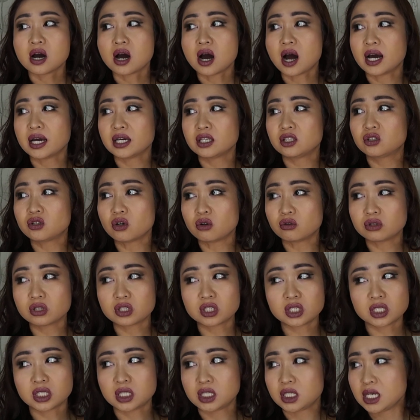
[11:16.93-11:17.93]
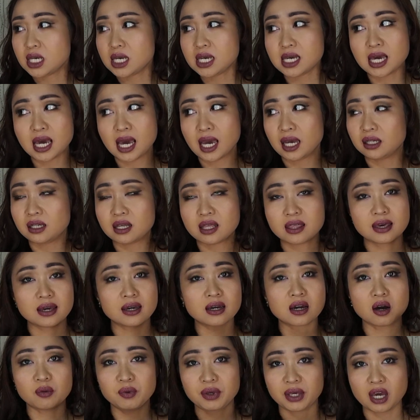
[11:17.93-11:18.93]
I don't see anything
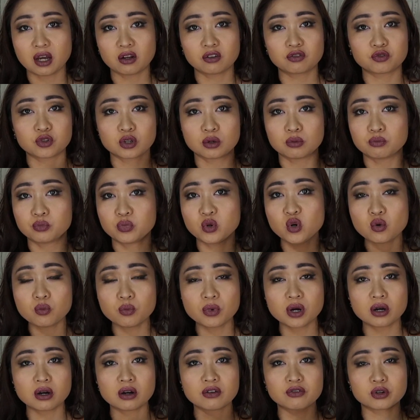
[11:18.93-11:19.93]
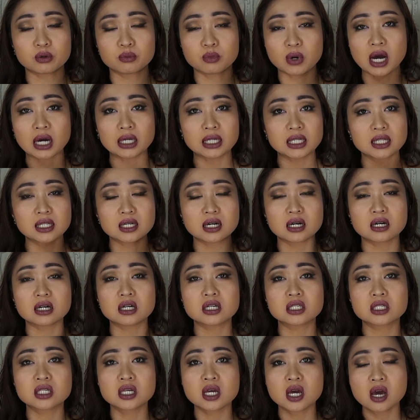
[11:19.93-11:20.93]
coming out from Puma, from
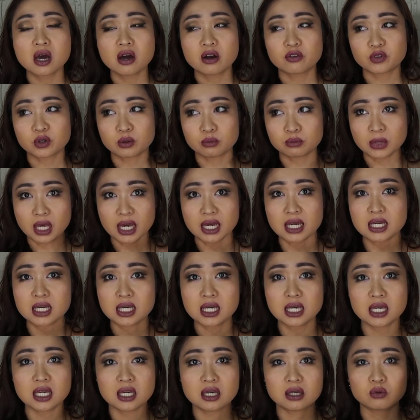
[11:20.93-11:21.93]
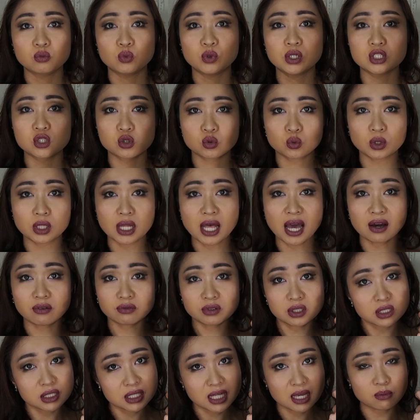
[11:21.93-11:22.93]
Adidas, from Nike, which will have
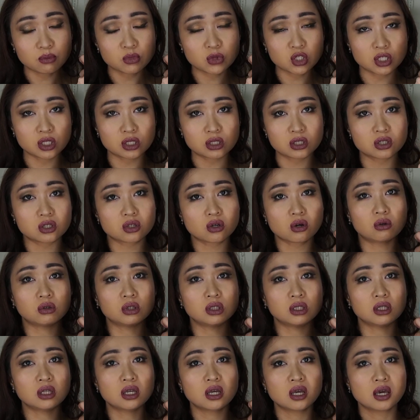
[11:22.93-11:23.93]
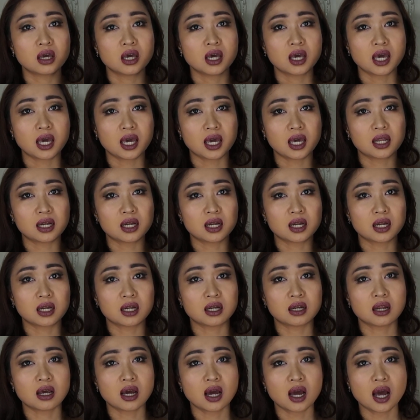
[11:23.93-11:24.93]
the same turn zone.
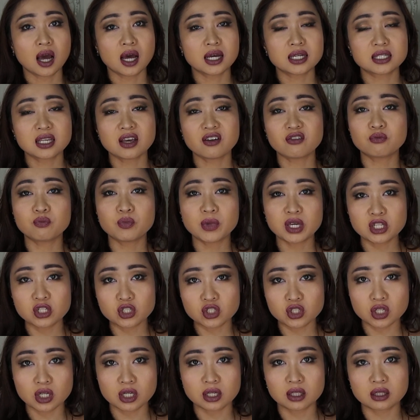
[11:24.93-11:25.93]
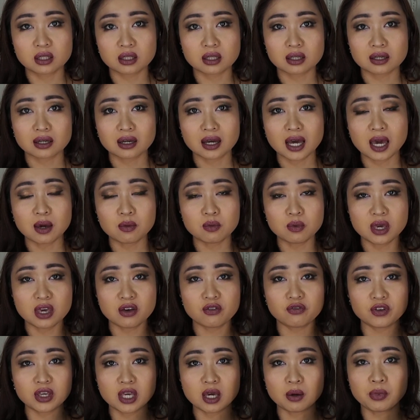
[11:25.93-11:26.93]
And as I've mentioned, I'm
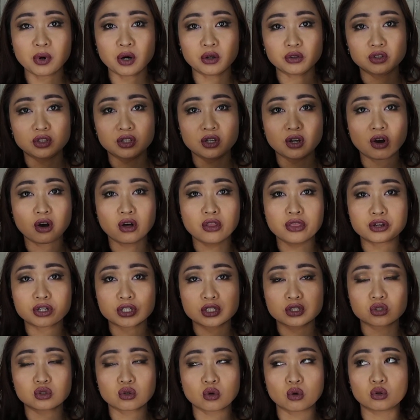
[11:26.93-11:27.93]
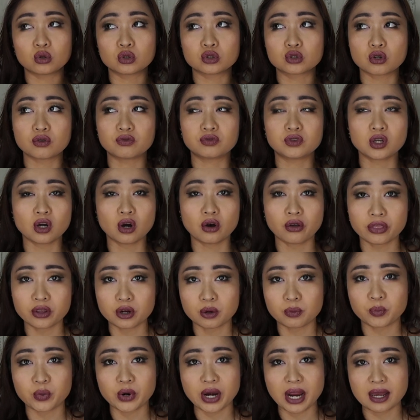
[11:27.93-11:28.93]
iffy about the other soles of the
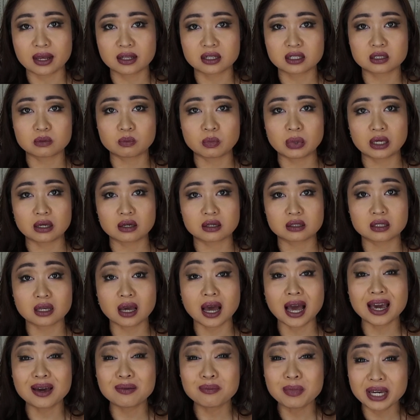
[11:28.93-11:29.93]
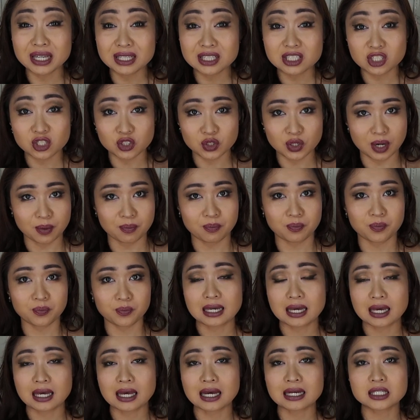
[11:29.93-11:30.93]
other brands because I might trip.
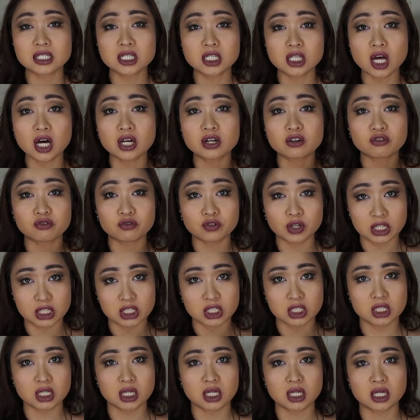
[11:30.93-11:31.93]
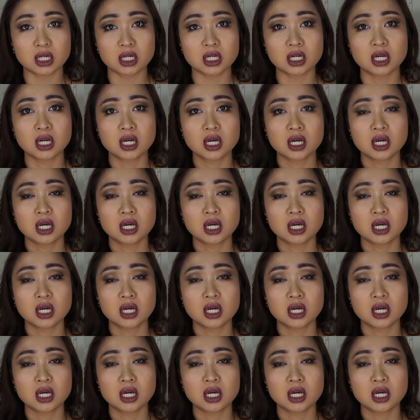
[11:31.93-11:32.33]
It has a lot of friction.